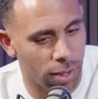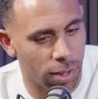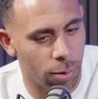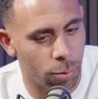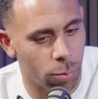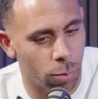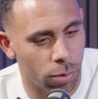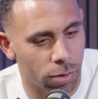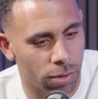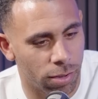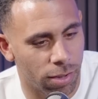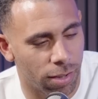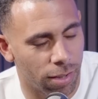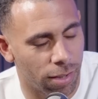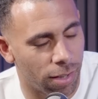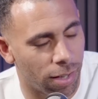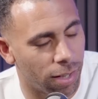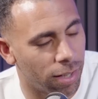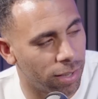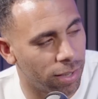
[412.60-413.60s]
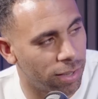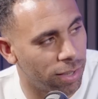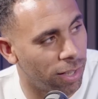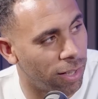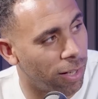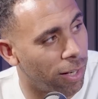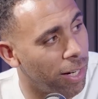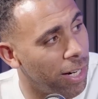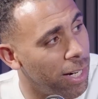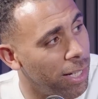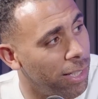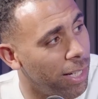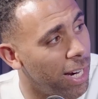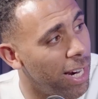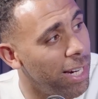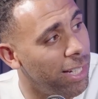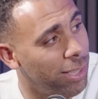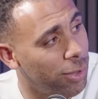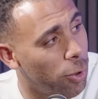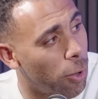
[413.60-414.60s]
he was, like I said, he,
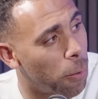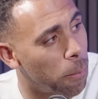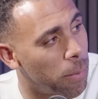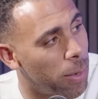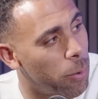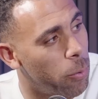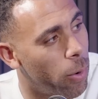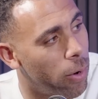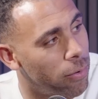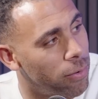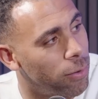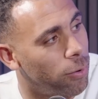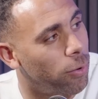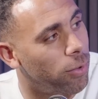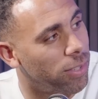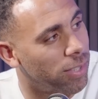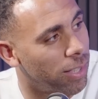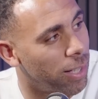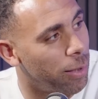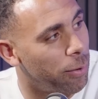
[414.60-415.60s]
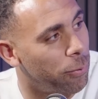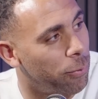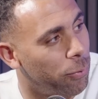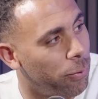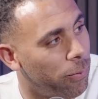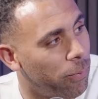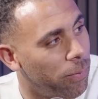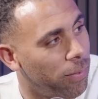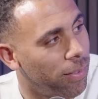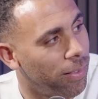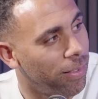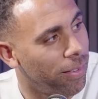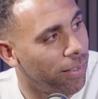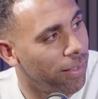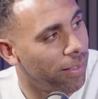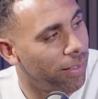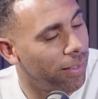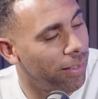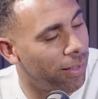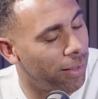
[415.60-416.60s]
he stopped me wearing long sleeve
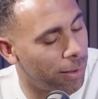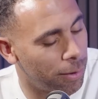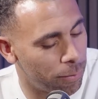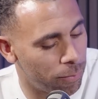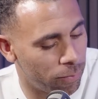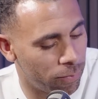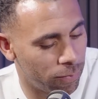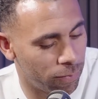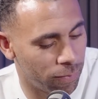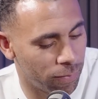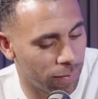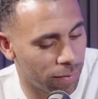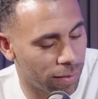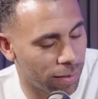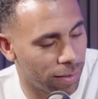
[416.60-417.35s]
um,